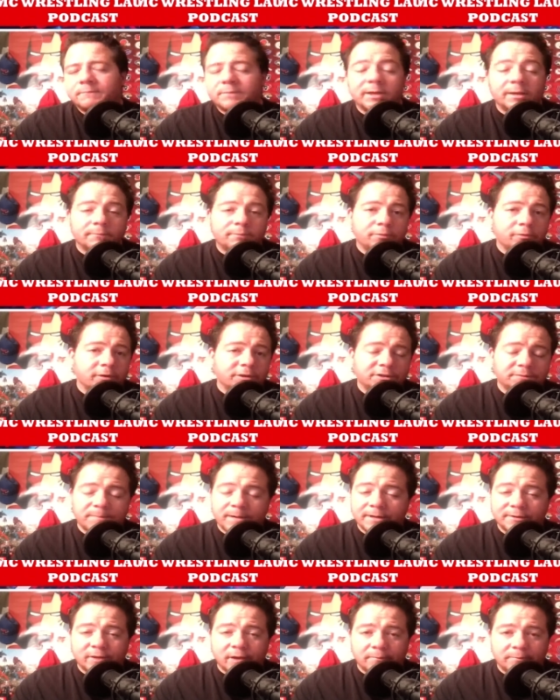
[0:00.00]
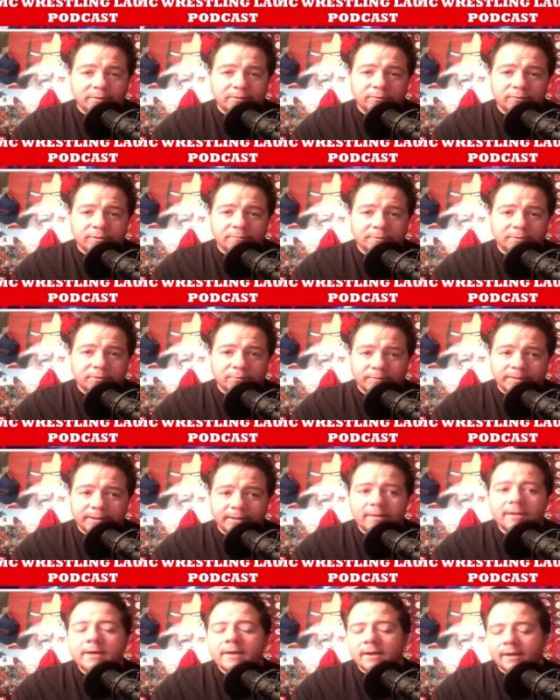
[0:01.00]
being pushed by
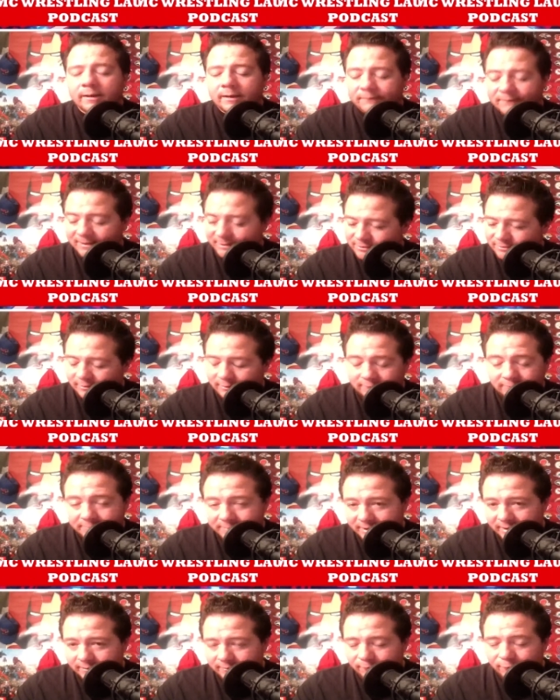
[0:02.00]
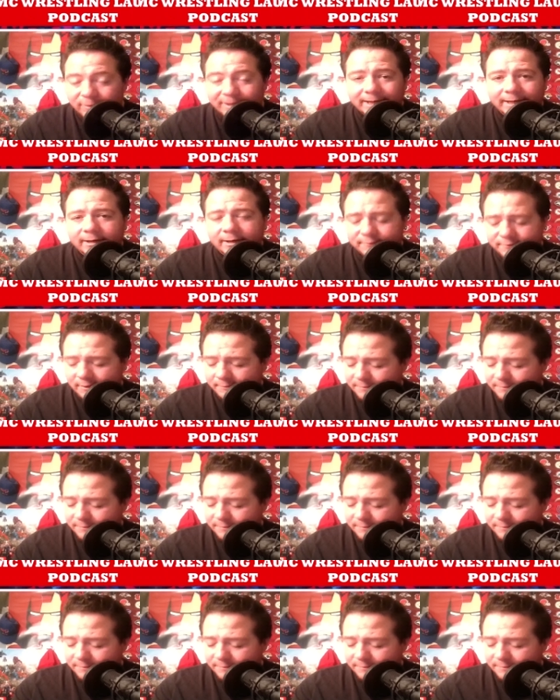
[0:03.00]
WWE, and eventually uh, winning a